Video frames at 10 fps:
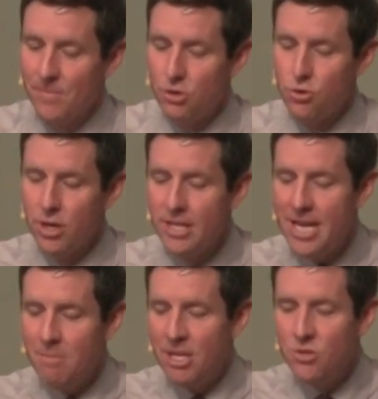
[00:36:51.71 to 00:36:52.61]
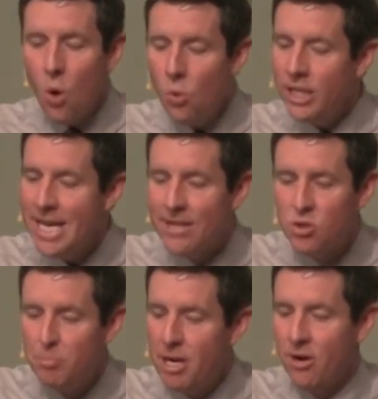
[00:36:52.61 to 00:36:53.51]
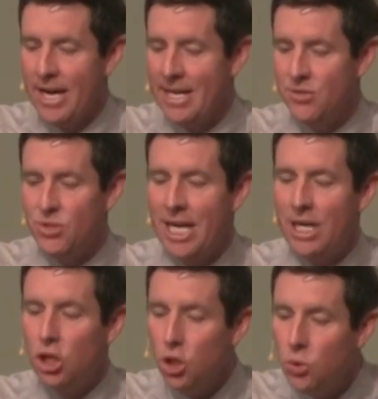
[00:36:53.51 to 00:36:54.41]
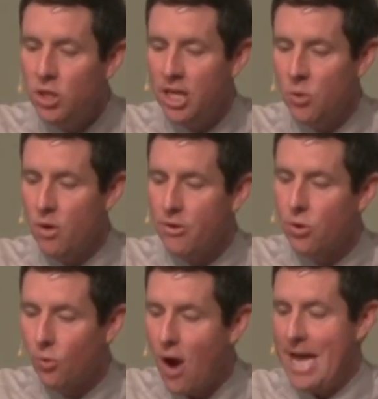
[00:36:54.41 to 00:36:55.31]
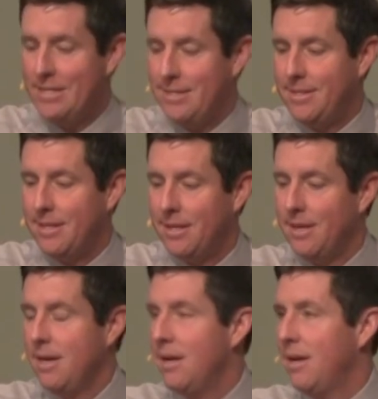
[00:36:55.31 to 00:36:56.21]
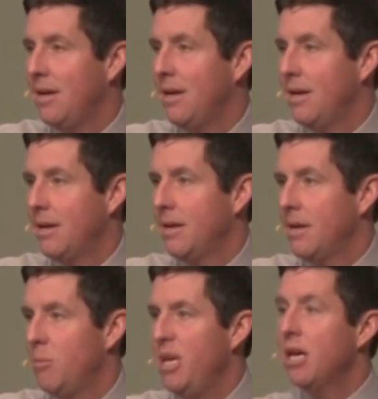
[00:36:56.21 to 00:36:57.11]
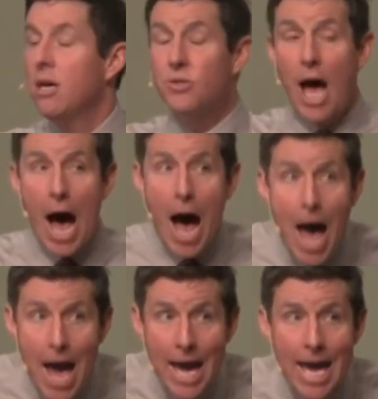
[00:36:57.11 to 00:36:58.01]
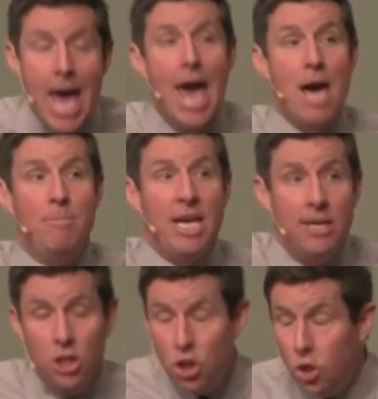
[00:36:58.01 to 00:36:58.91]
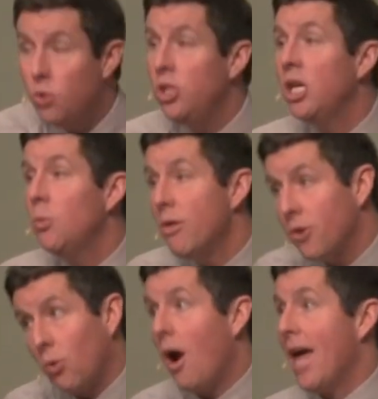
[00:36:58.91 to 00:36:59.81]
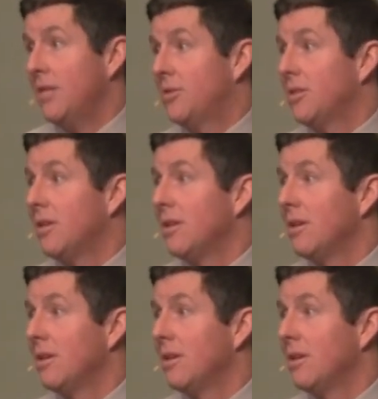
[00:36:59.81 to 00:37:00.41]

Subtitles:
True contentment is only experienced in union with Christ. Because I am in union with Christ,